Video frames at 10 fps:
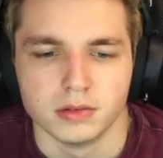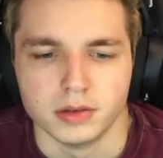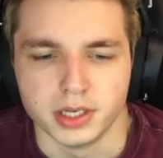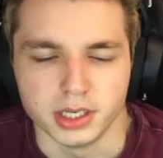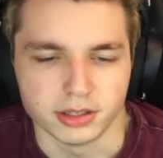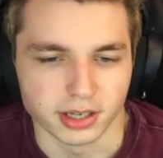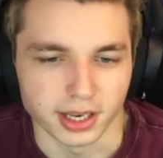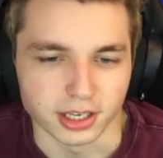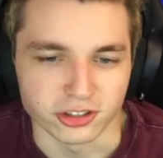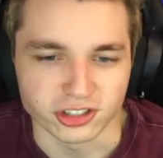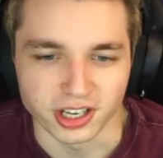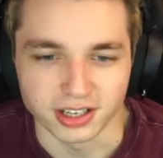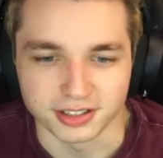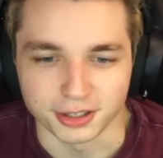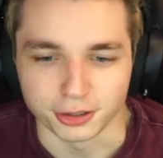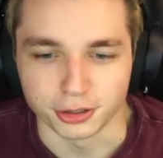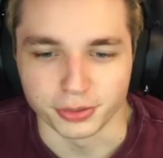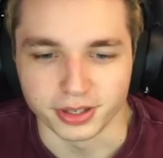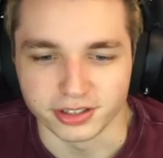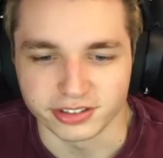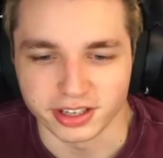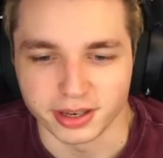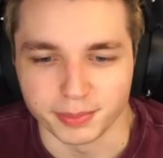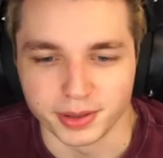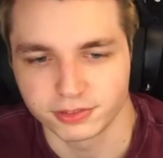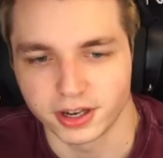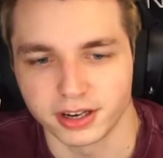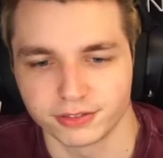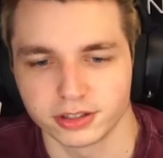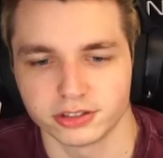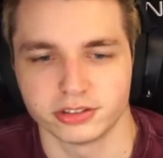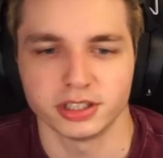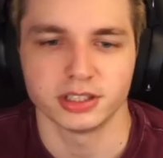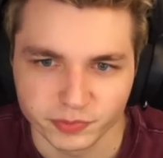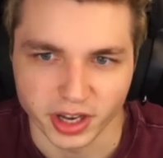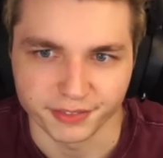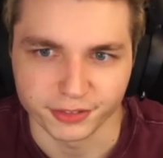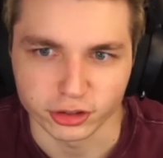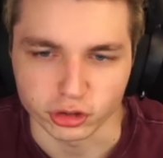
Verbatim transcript: And he, today he stands here doing the same, fighting for the city, fighting for his